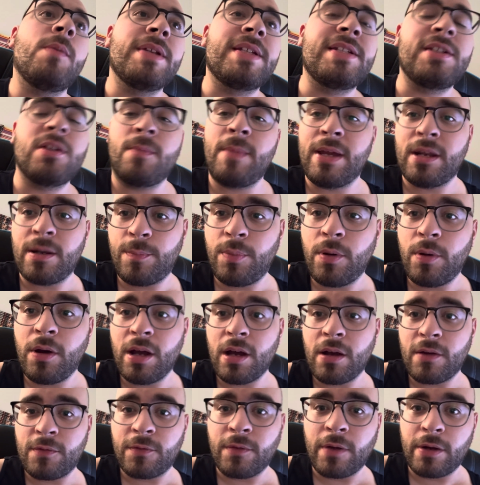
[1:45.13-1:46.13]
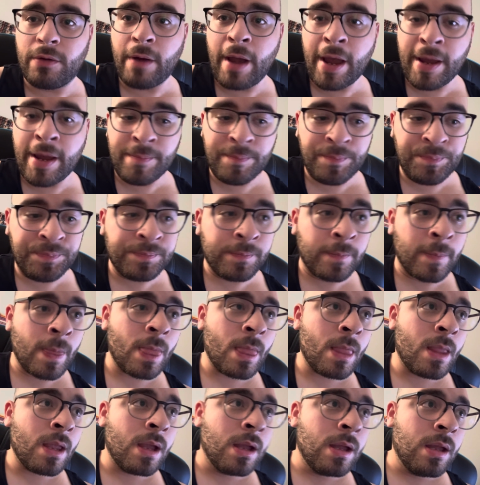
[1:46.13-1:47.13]
still made a playoff run, right?
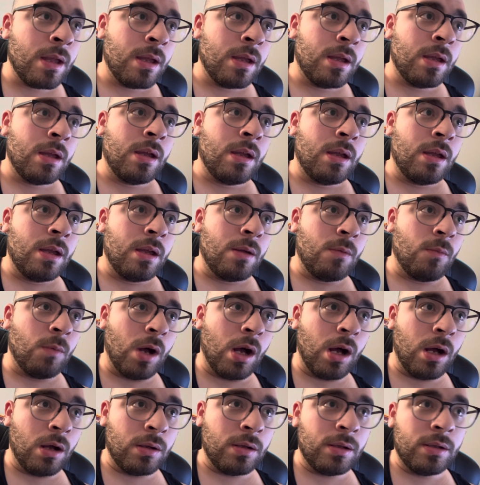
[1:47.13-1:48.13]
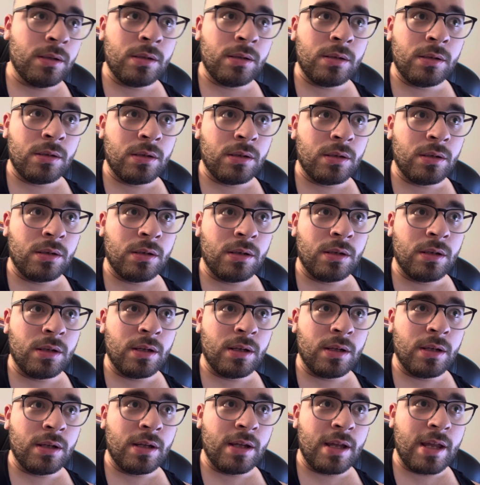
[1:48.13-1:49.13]
Well,
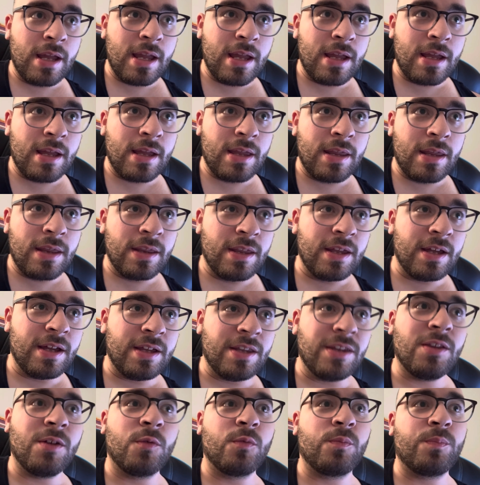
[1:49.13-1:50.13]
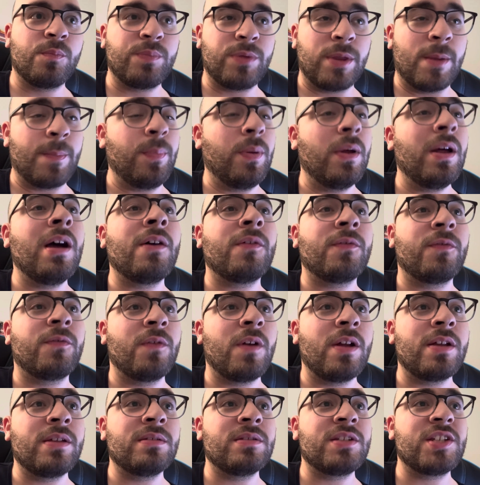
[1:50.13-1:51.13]
the playoff
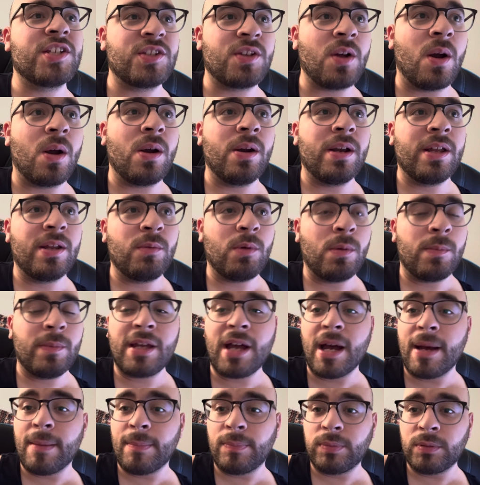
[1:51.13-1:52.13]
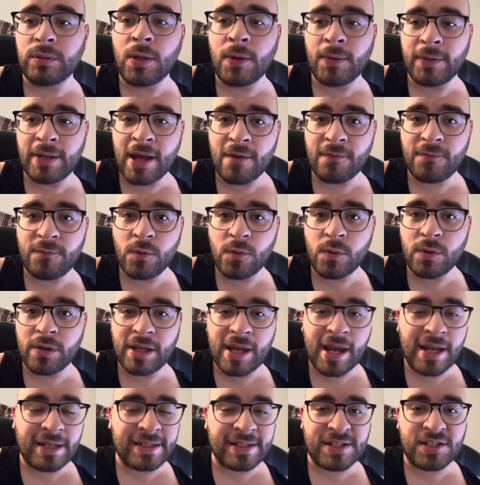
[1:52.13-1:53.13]
run started when we got blown out
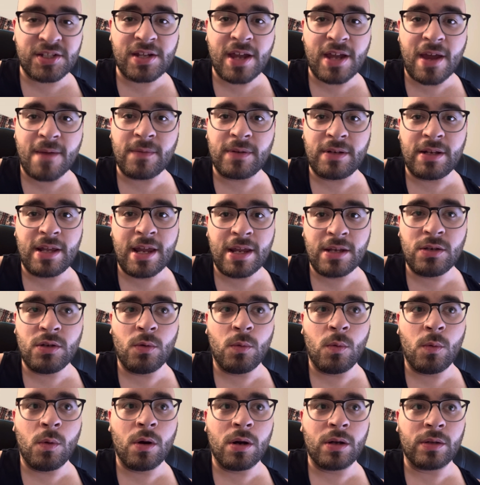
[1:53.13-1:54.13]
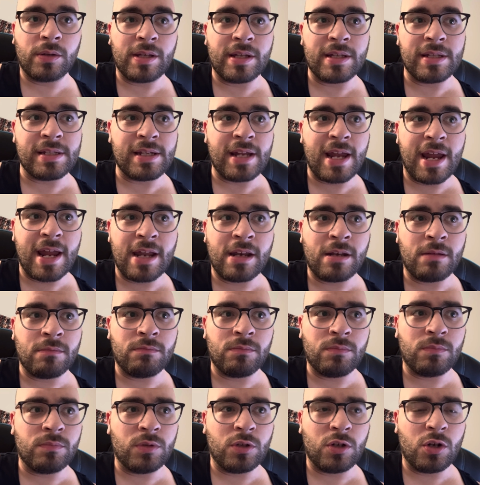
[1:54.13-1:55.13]
48-7 in New Orleans
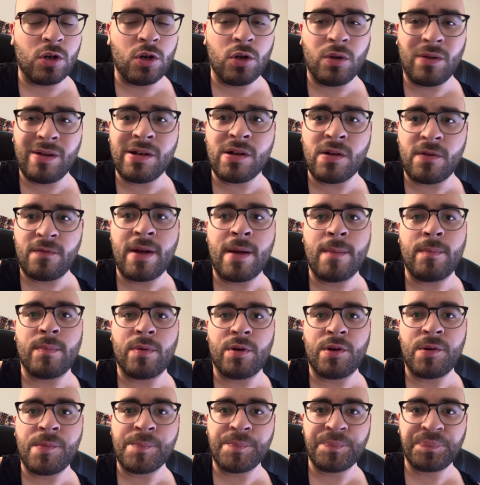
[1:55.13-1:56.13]
in early November.